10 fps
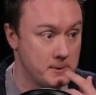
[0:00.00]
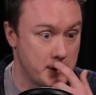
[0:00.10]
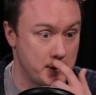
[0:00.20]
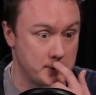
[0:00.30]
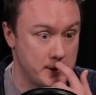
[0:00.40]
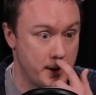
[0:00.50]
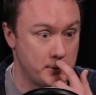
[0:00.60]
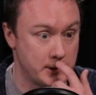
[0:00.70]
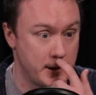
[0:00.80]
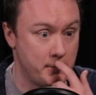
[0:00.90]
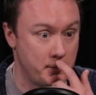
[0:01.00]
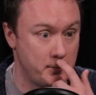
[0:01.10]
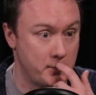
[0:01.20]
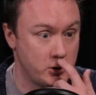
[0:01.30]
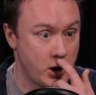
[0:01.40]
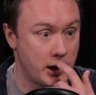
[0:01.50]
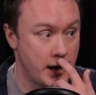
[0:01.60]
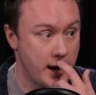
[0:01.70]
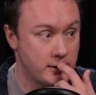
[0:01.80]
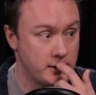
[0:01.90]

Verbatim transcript: So yeah, it was, yeah, it was um, a juggling act.